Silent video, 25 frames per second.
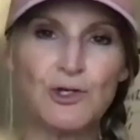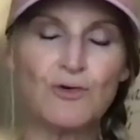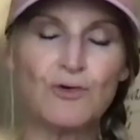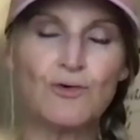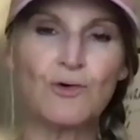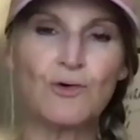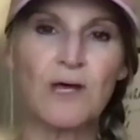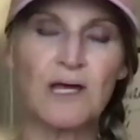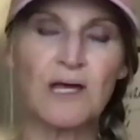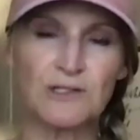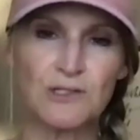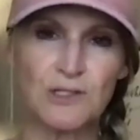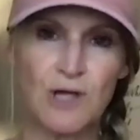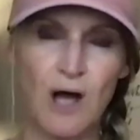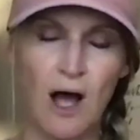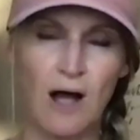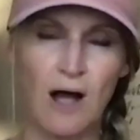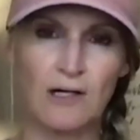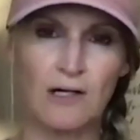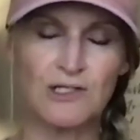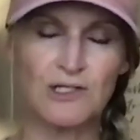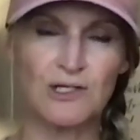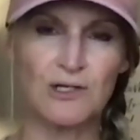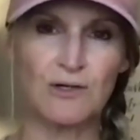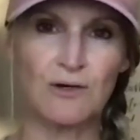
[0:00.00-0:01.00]
you can
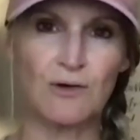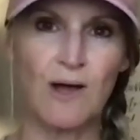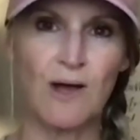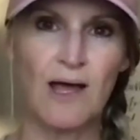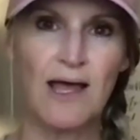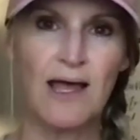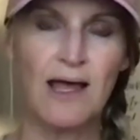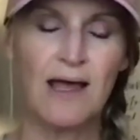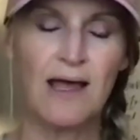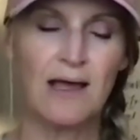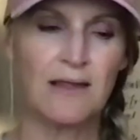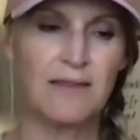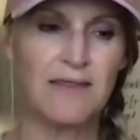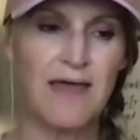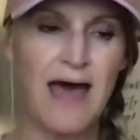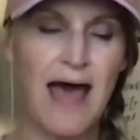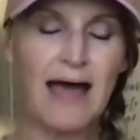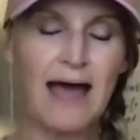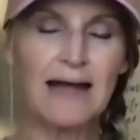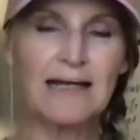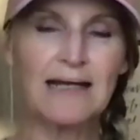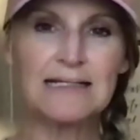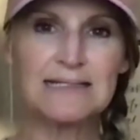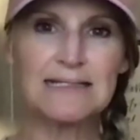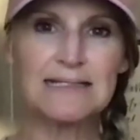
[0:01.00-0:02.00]
talk to?
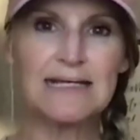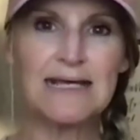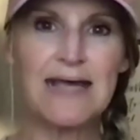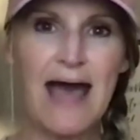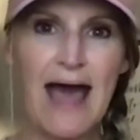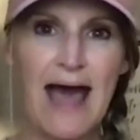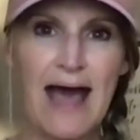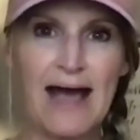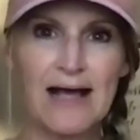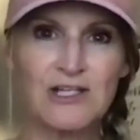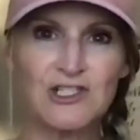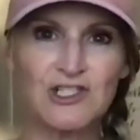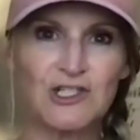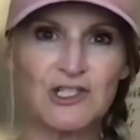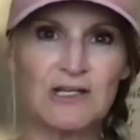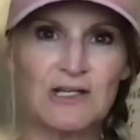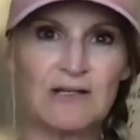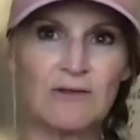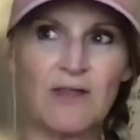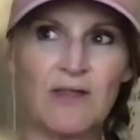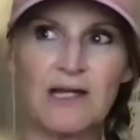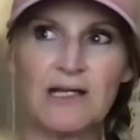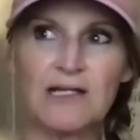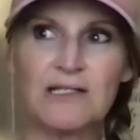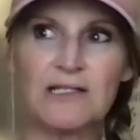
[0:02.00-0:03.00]
That is the
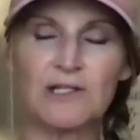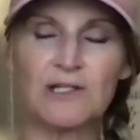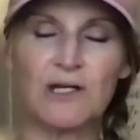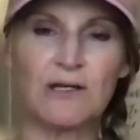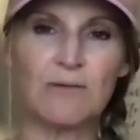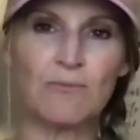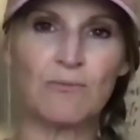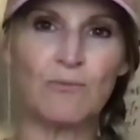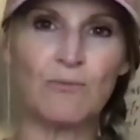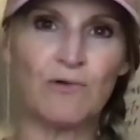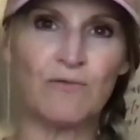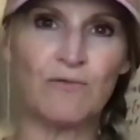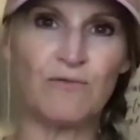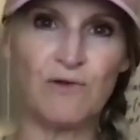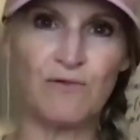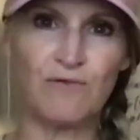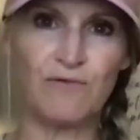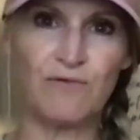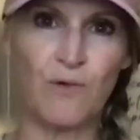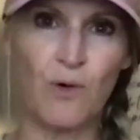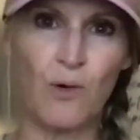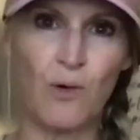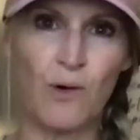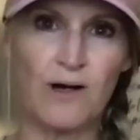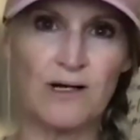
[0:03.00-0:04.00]
action that is going to move you
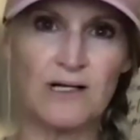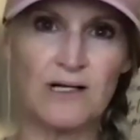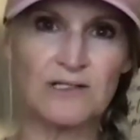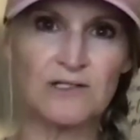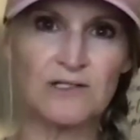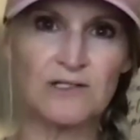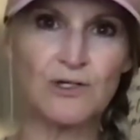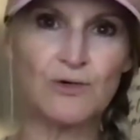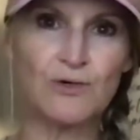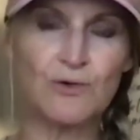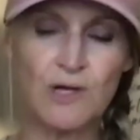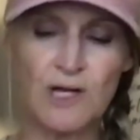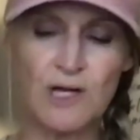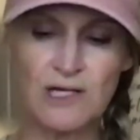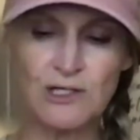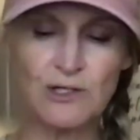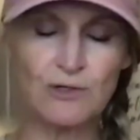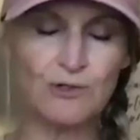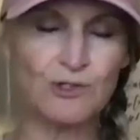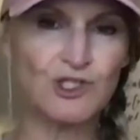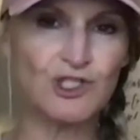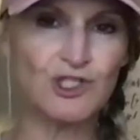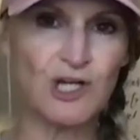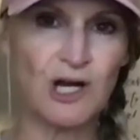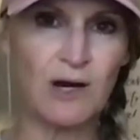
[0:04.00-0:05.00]
forward, is who can
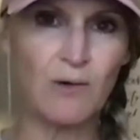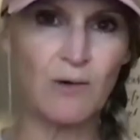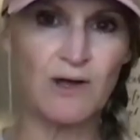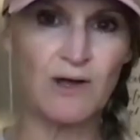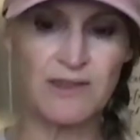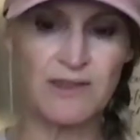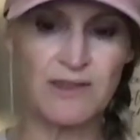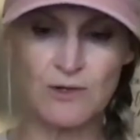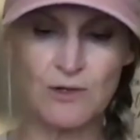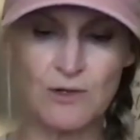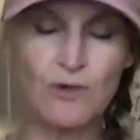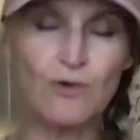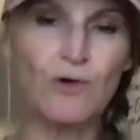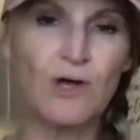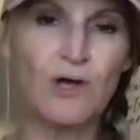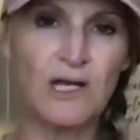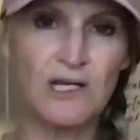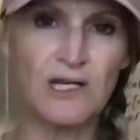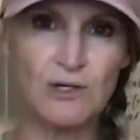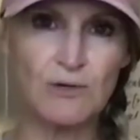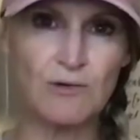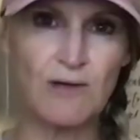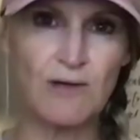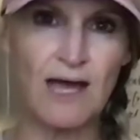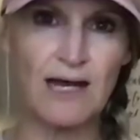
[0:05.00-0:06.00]
you share with and who
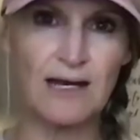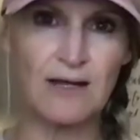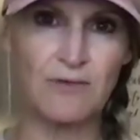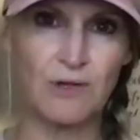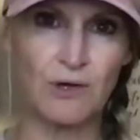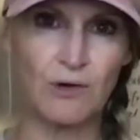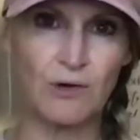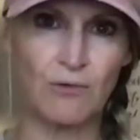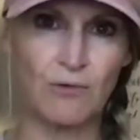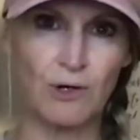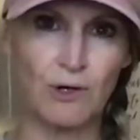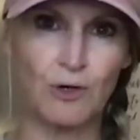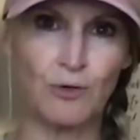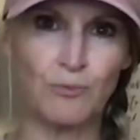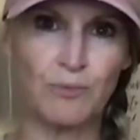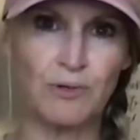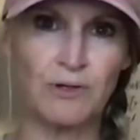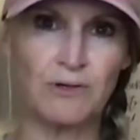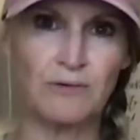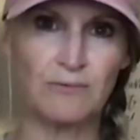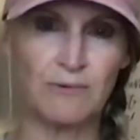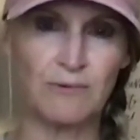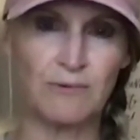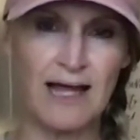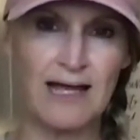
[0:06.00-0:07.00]
can you get in the group,
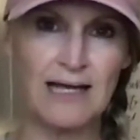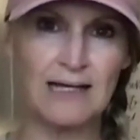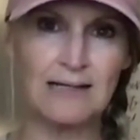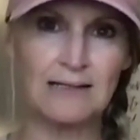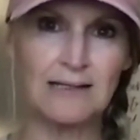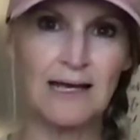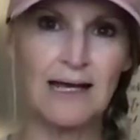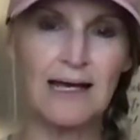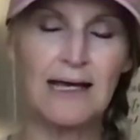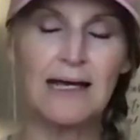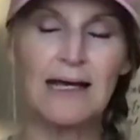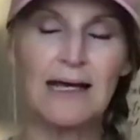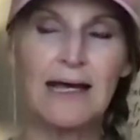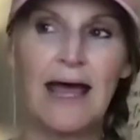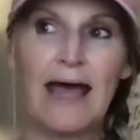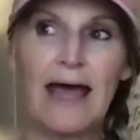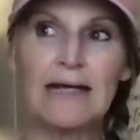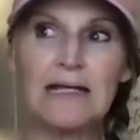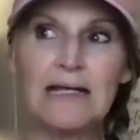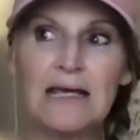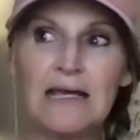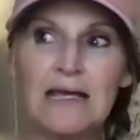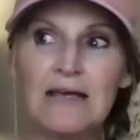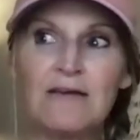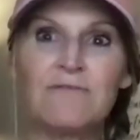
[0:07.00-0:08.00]
right?
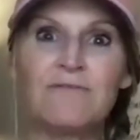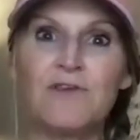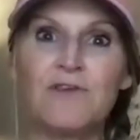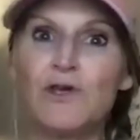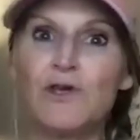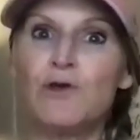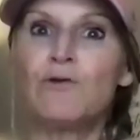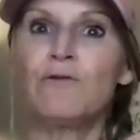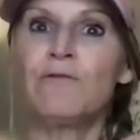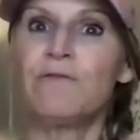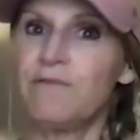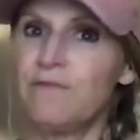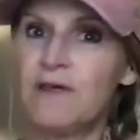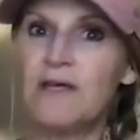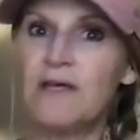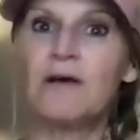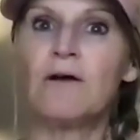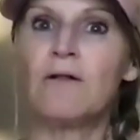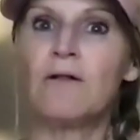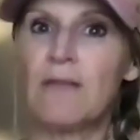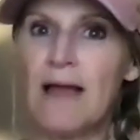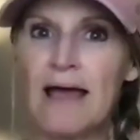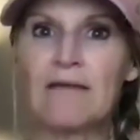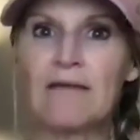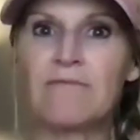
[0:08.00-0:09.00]
And if you
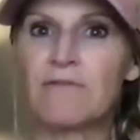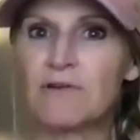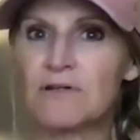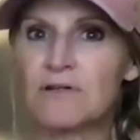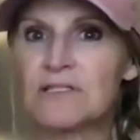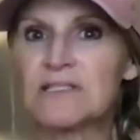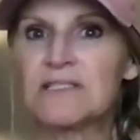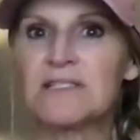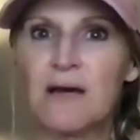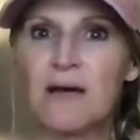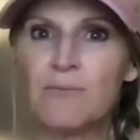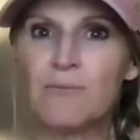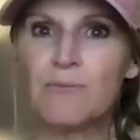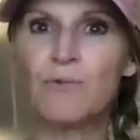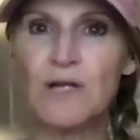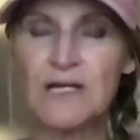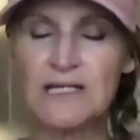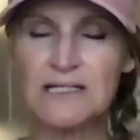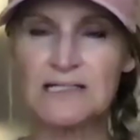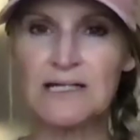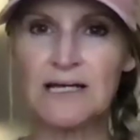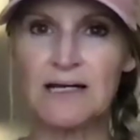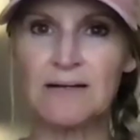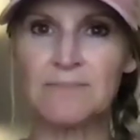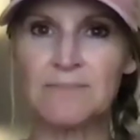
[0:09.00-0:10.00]
feel like for some
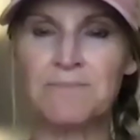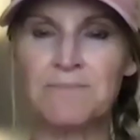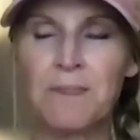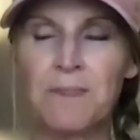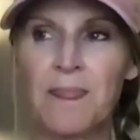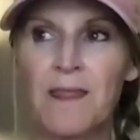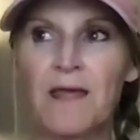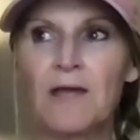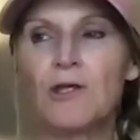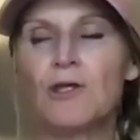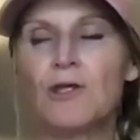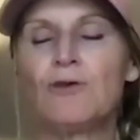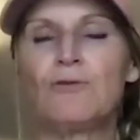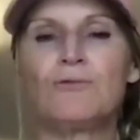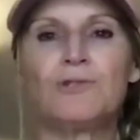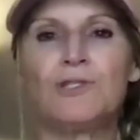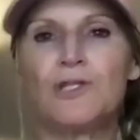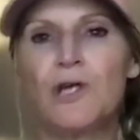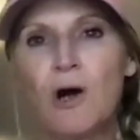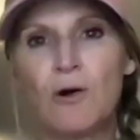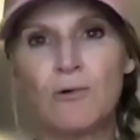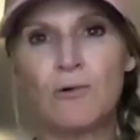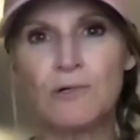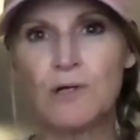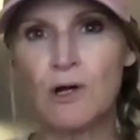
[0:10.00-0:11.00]
reason you
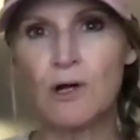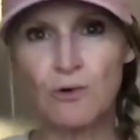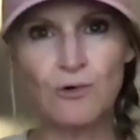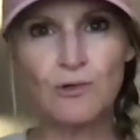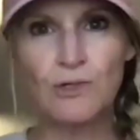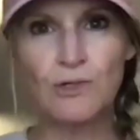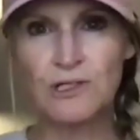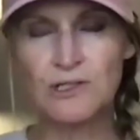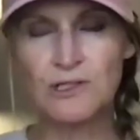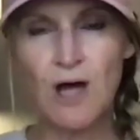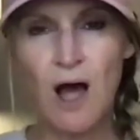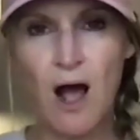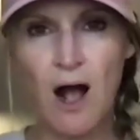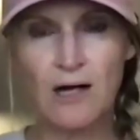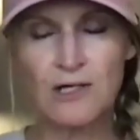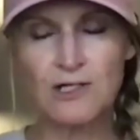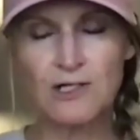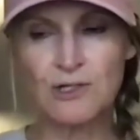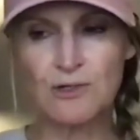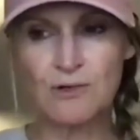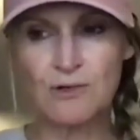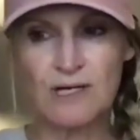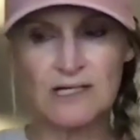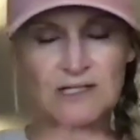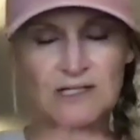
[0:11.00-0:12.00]
don't know who to talk
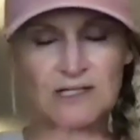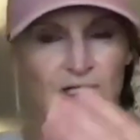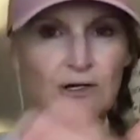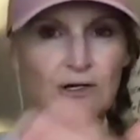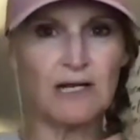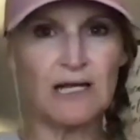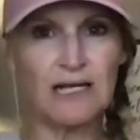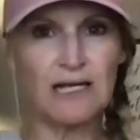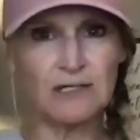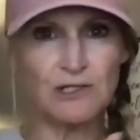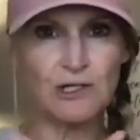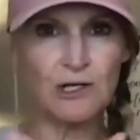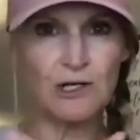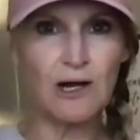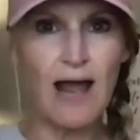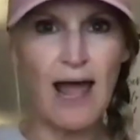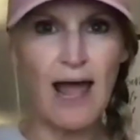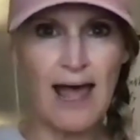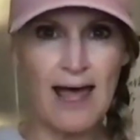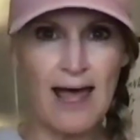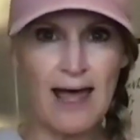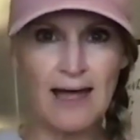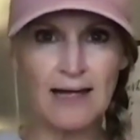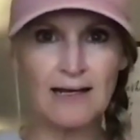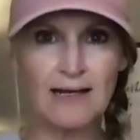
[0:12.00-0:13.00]
to because you're in your
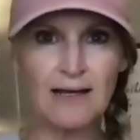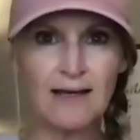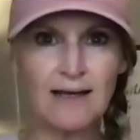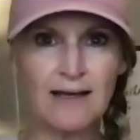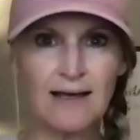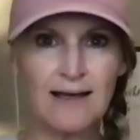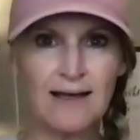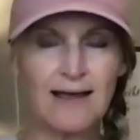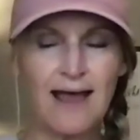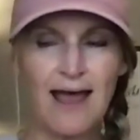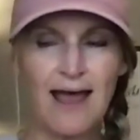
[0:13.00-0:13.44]
head